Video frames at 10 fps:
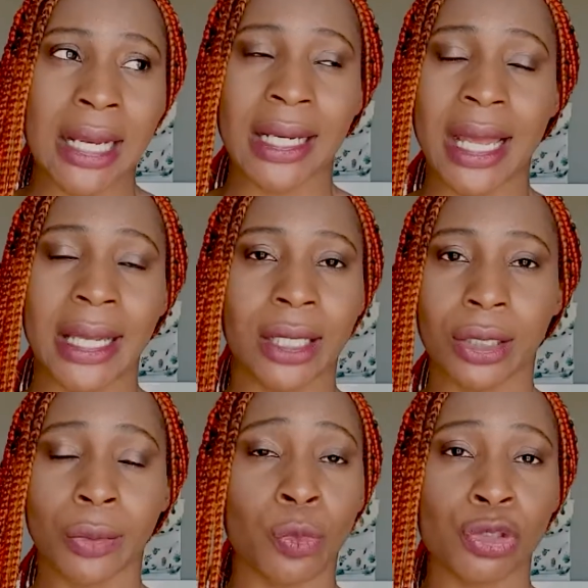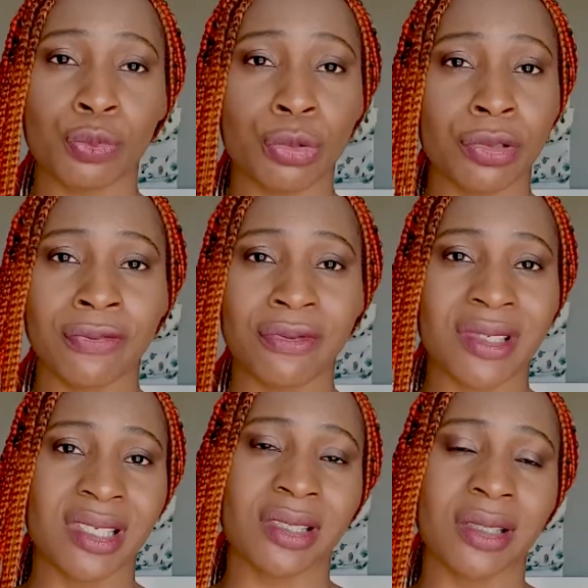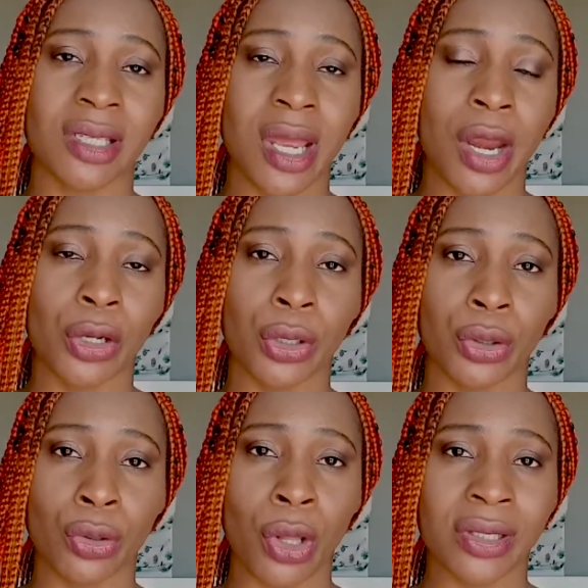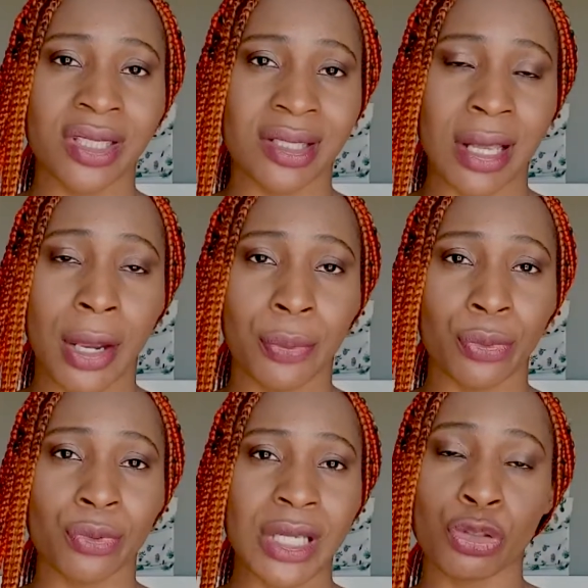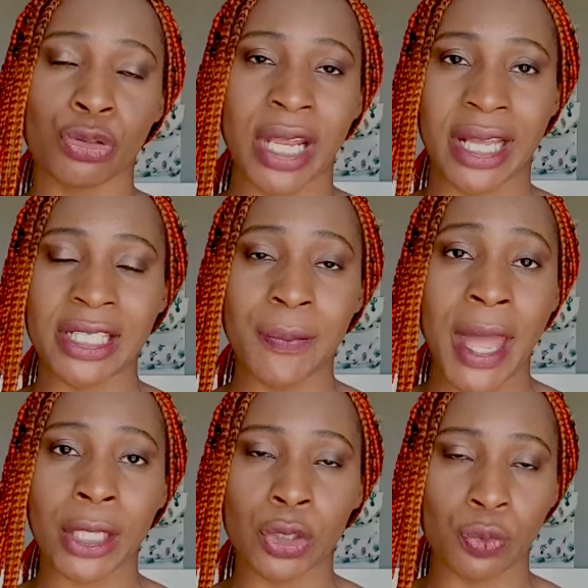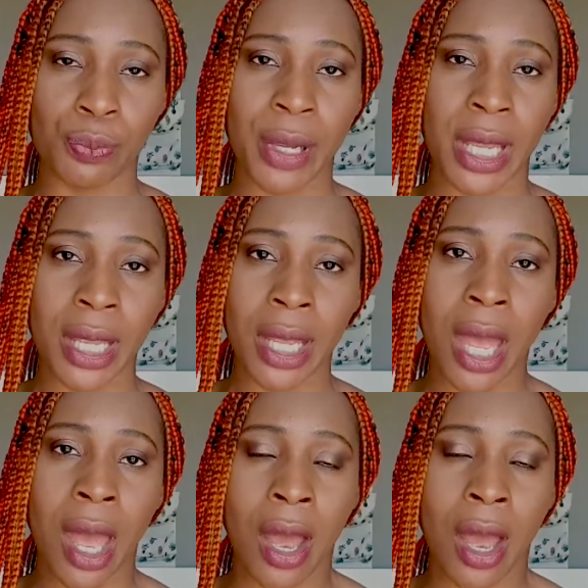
like the most beautiful city here in the northern Cyprus, you should expect to pay